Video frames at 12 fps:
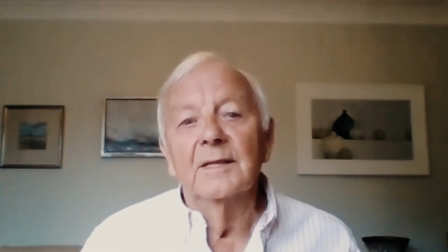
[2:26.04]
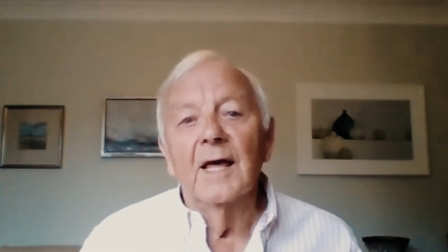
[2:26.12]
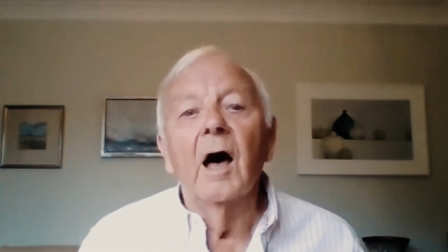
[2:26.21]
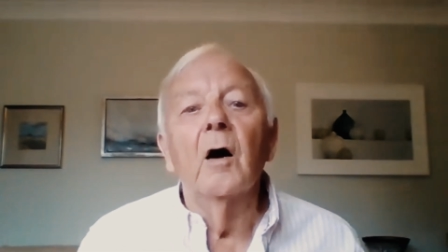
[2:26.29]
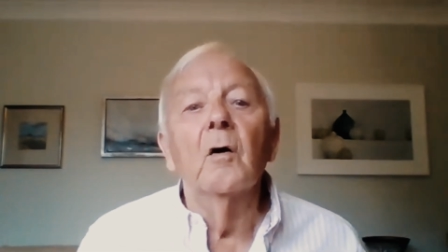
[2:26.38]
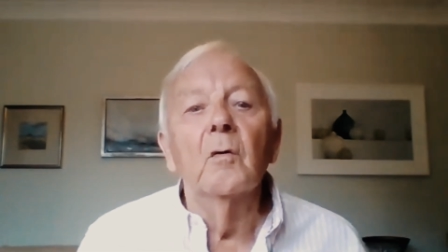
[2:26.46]

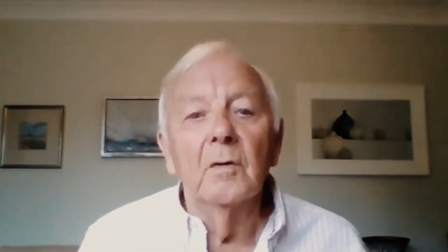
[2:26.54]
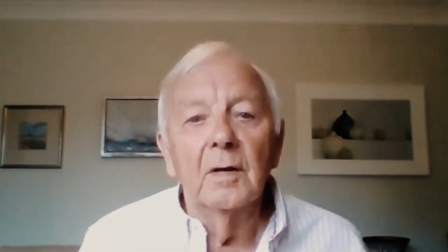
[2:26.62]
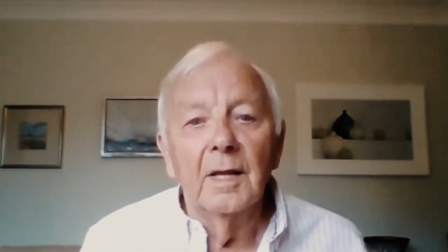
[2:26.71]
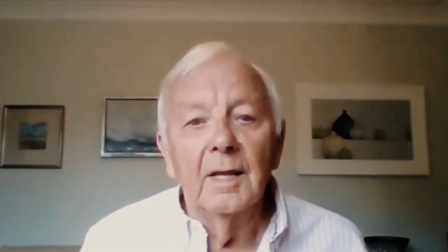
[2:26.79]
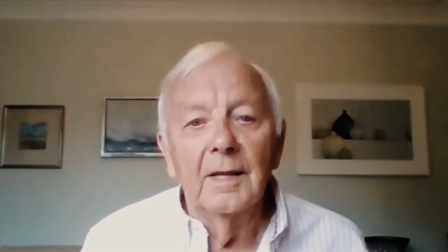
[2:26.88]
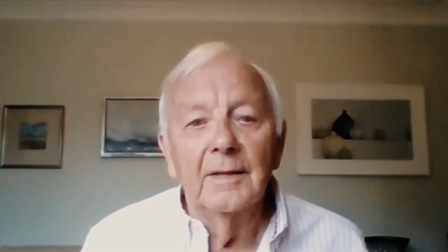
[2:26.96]

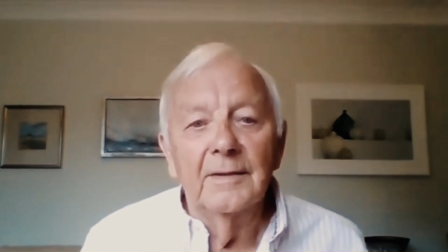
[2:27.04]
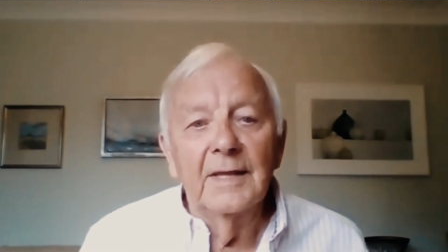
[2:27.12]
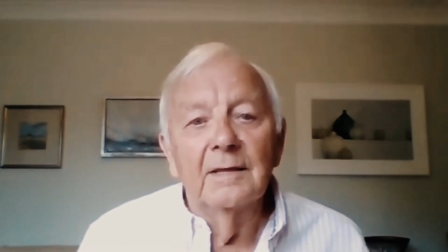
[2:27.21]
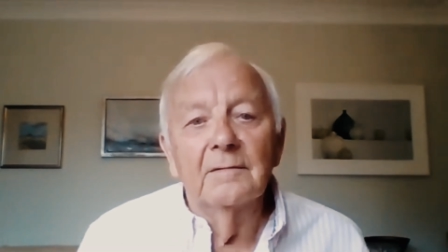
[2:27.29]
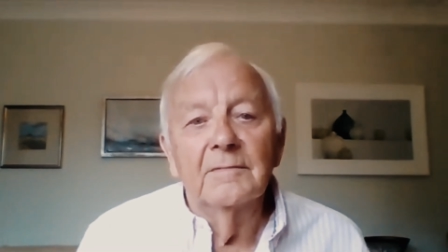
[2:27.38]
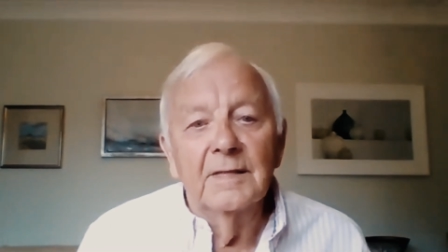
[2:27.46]
whole,
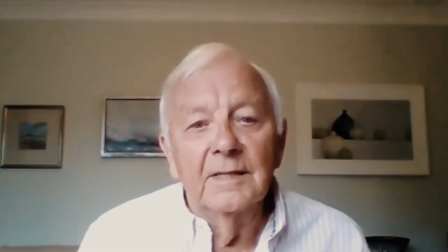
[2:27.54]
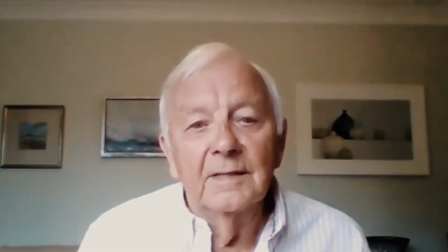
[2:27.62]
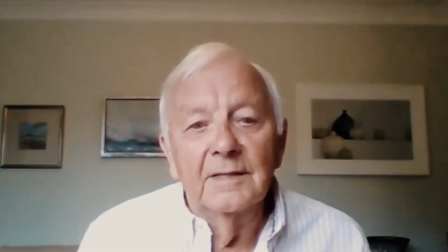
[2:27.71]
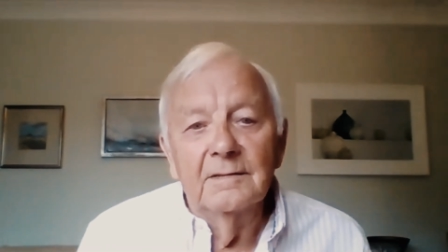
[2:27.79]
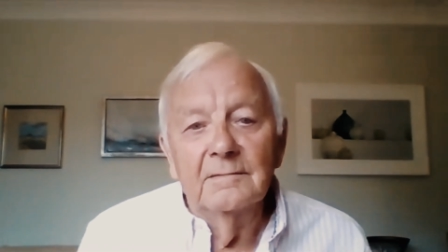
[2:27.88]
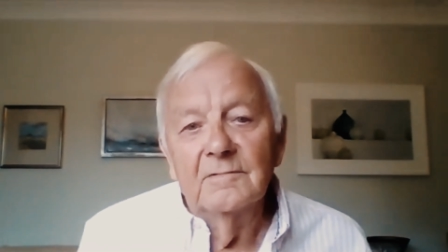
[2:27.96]

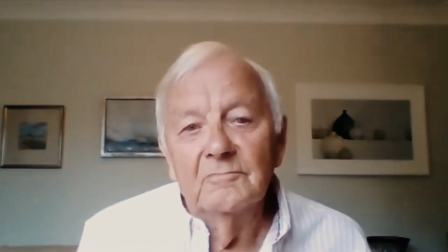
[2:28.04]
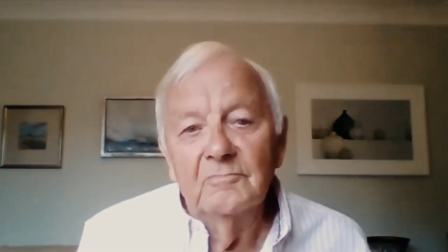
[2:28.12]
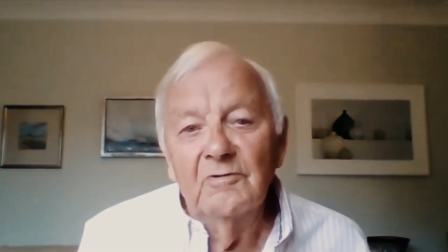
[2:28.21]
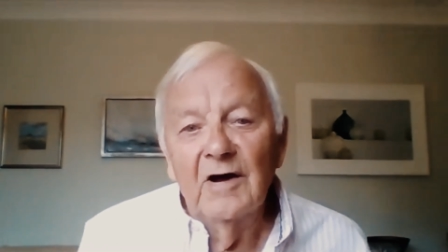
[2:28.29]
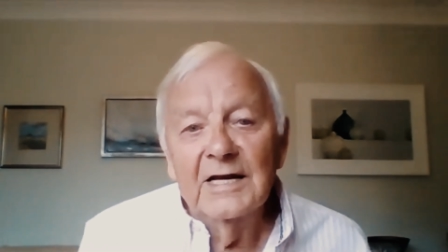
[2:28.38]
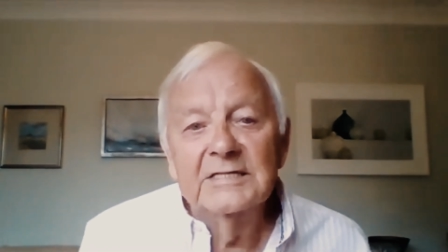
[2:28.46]
the
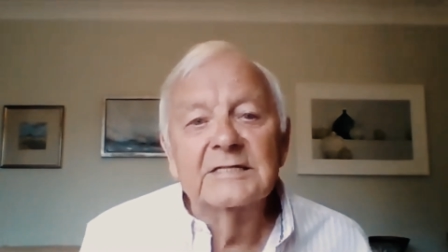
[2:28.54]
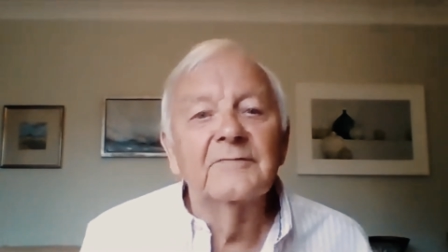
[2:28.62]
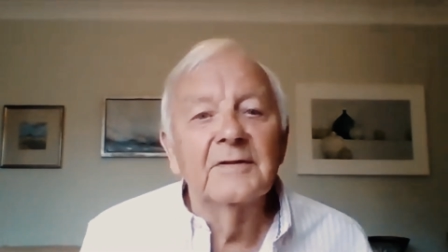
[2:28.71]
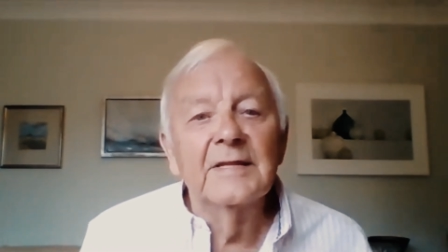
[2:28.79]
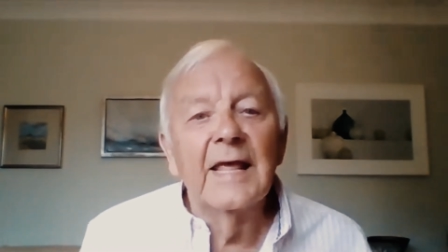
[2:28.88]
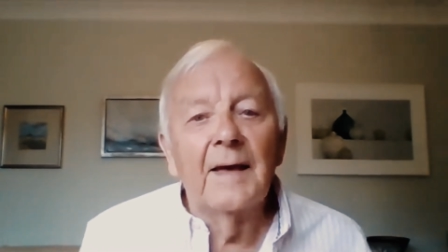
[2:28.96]

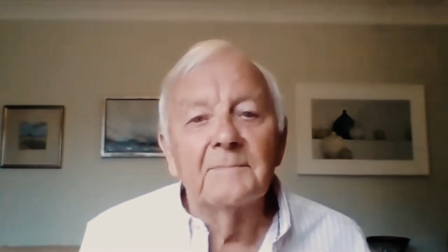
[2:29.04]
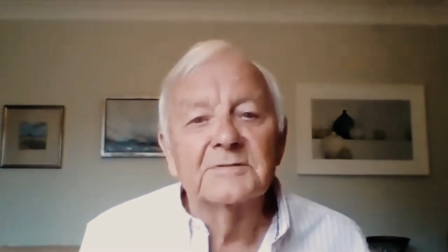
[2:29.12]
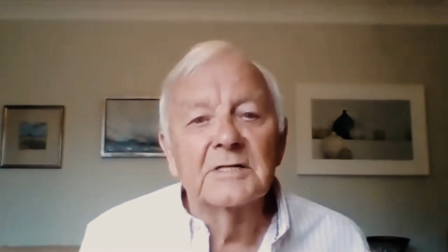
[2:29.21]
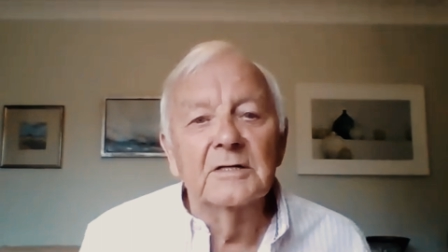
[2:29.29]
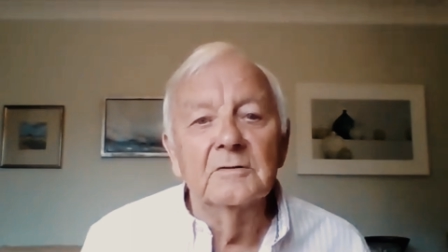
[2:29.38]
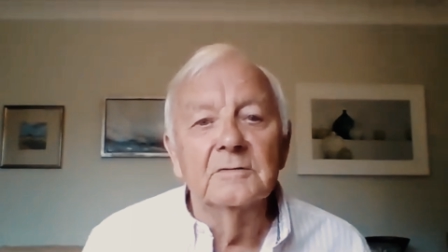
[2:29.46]
relative and the
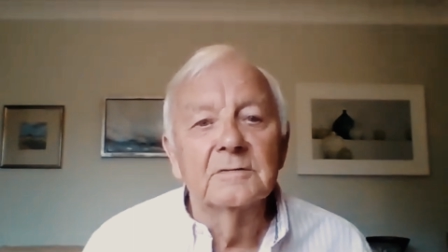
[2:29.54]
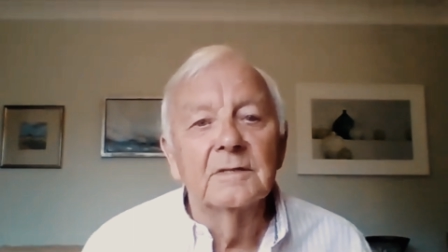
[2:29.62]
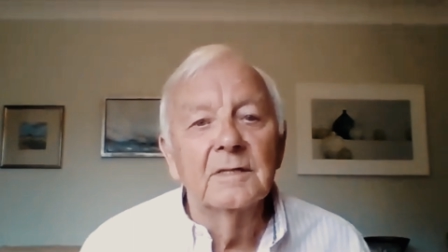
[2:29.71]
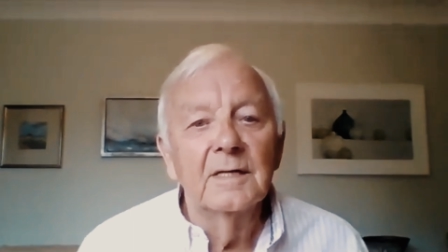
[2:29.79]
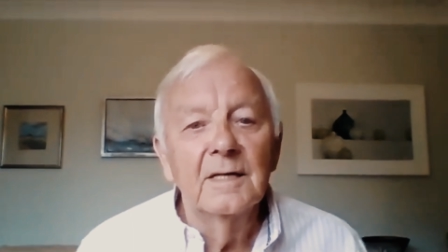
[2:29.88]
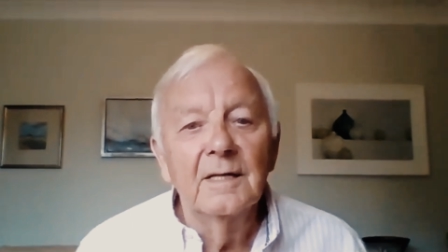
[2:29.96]
absolute,
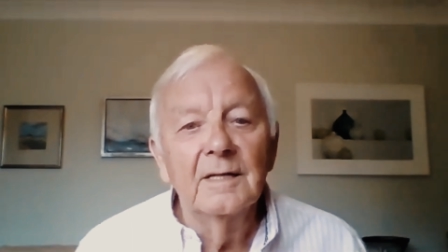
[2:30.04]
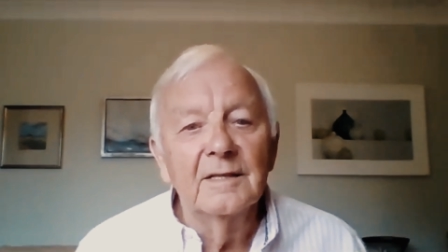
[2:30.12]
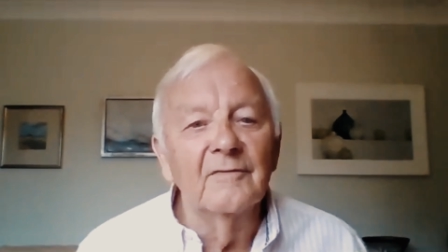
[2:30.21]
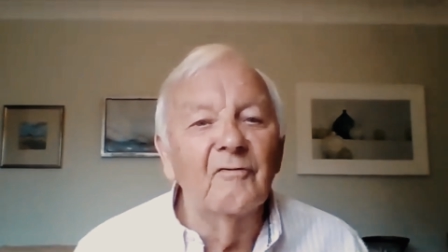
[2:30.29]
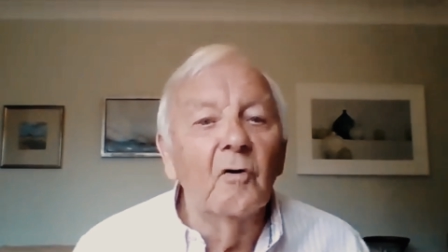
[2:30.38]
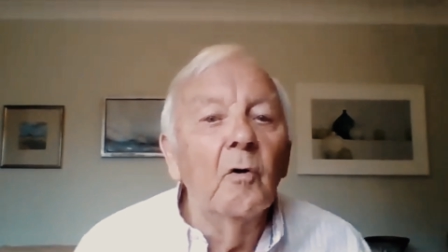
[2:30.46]

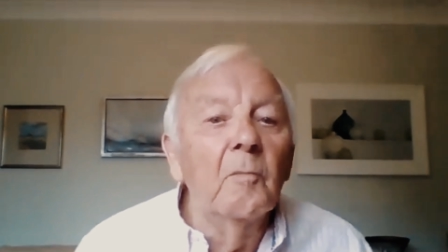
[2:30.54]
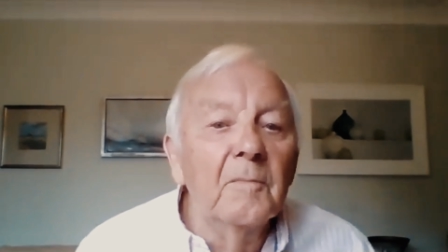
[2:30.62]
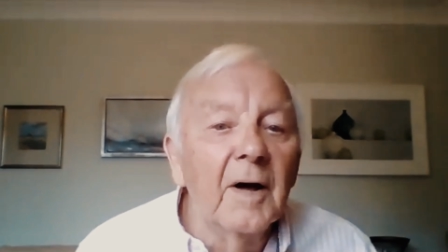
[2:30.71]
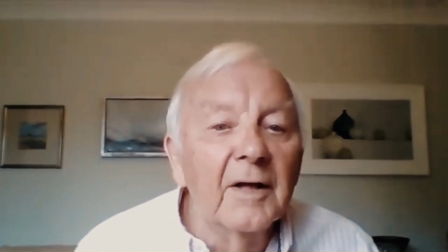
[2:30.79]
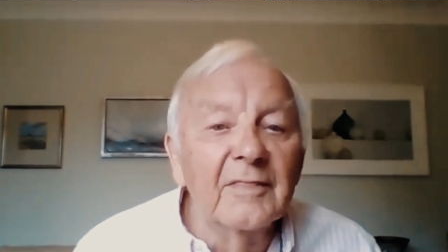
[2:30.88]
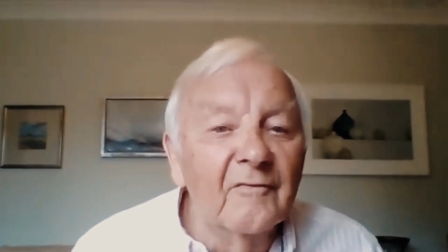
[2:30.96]
the
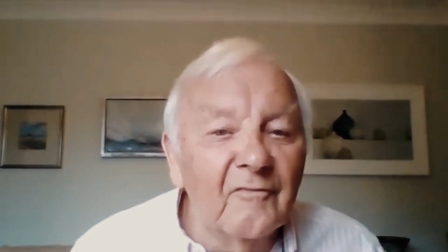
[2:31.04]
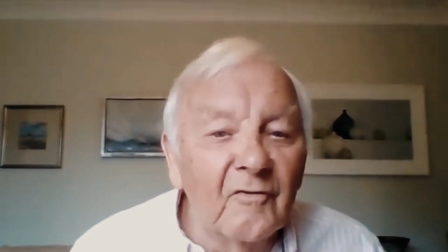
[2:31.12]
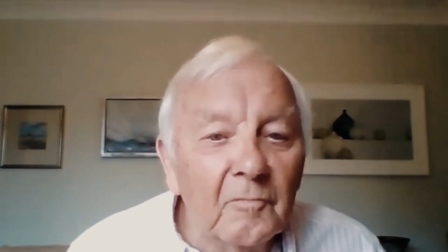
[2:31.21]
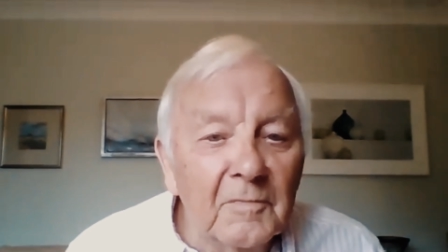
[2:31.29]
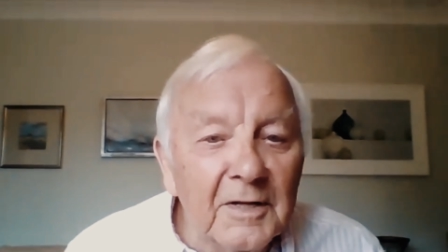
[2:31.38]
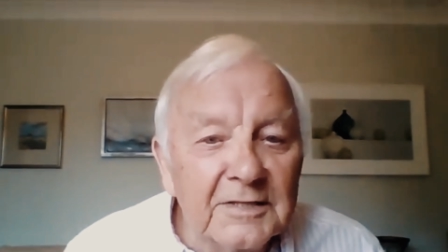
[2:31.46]
form and the
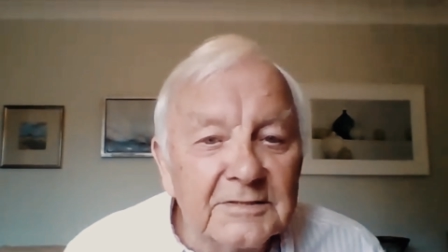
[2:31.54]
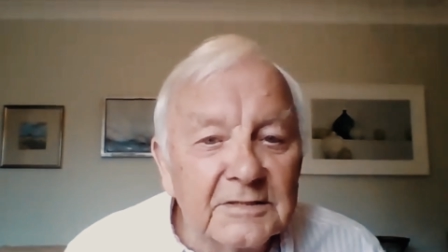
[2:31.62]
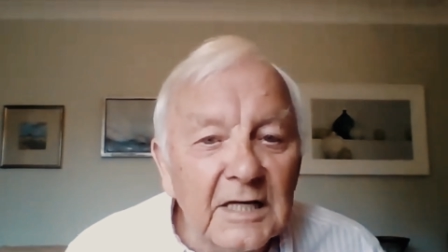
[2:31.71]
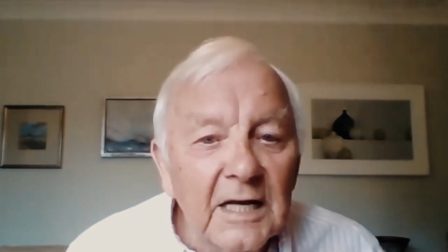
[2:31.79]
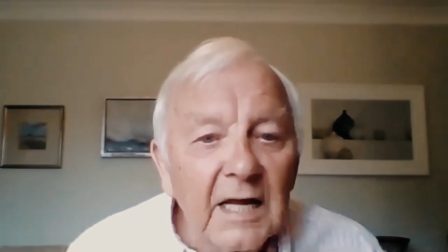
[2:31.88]
formless.